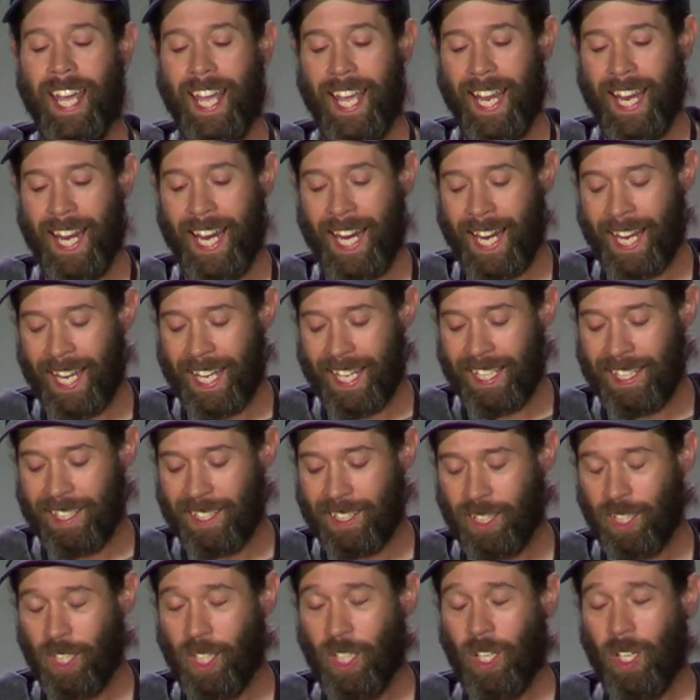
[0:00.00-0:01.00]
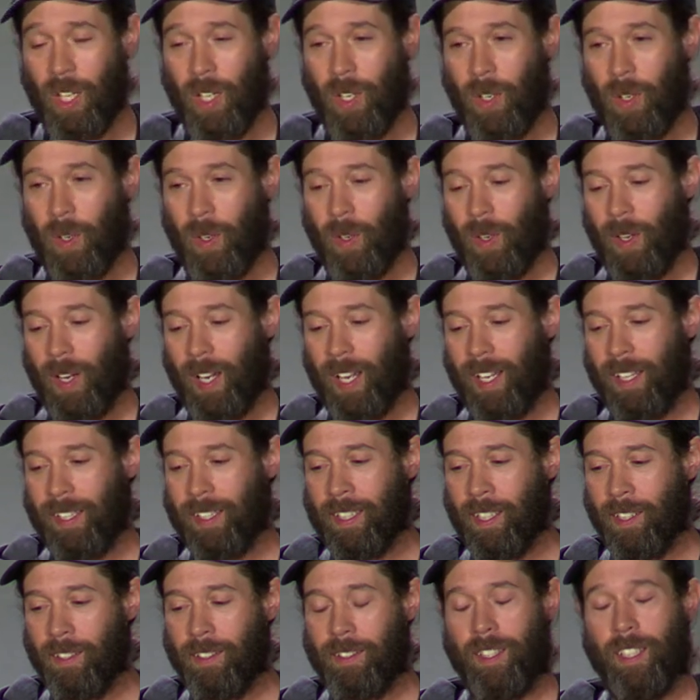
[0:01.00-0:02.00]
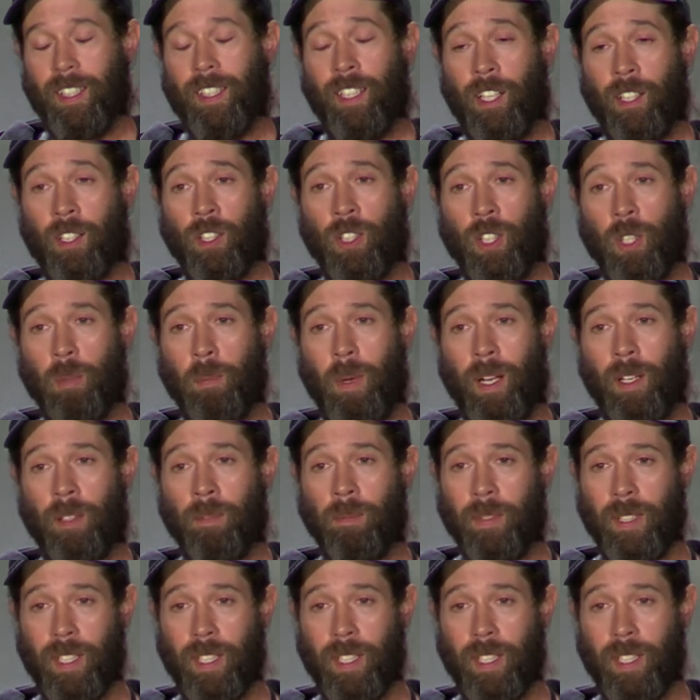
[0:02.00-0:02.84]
And the other thing that I learned about him